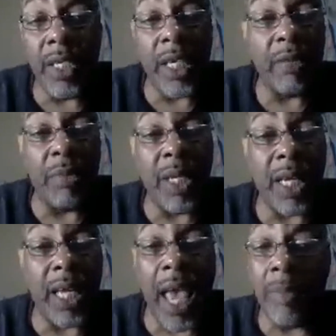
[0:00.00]
It can be the
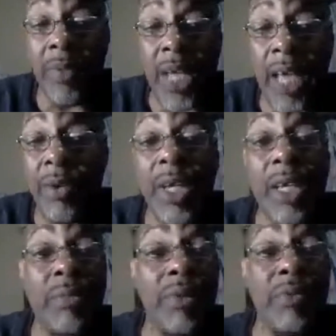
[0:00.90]
campsite, or it
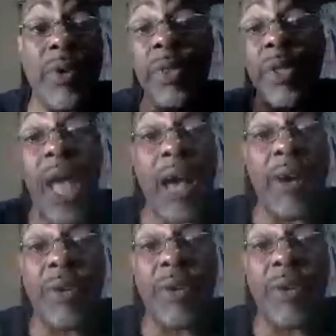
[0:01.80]
can be further
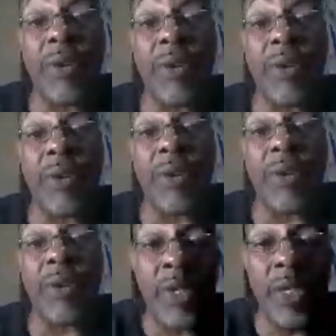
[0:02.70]
out or further
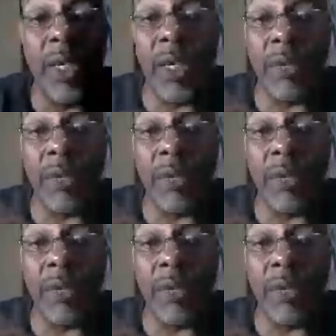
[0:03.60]
closer.